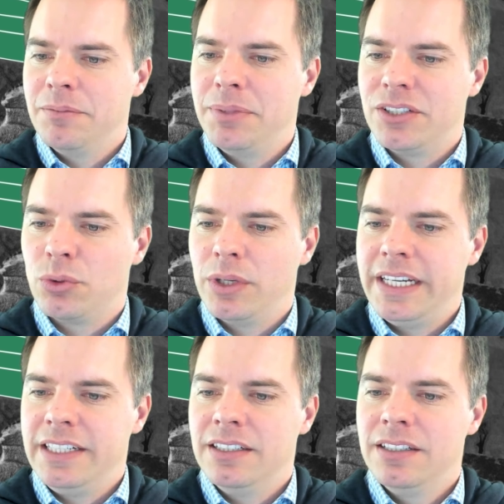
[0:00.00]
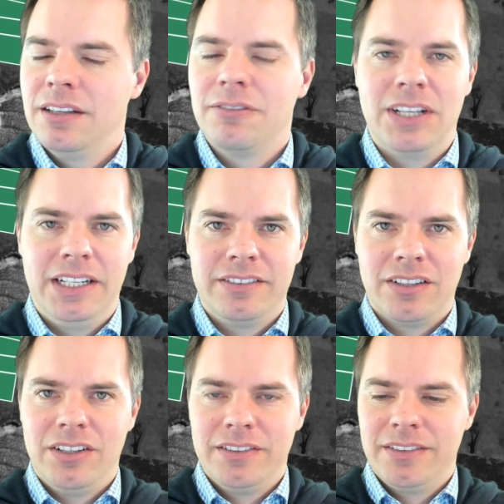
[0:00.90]
between feed
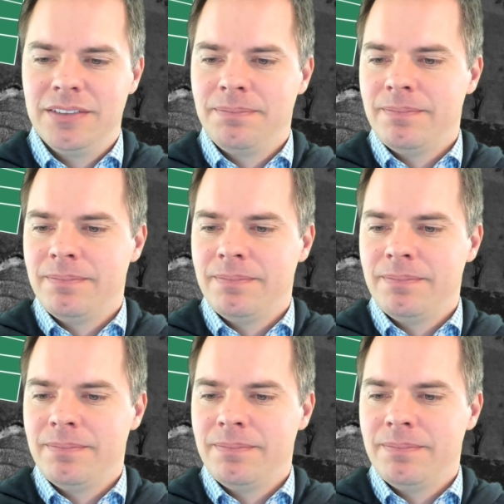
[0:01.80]
slots,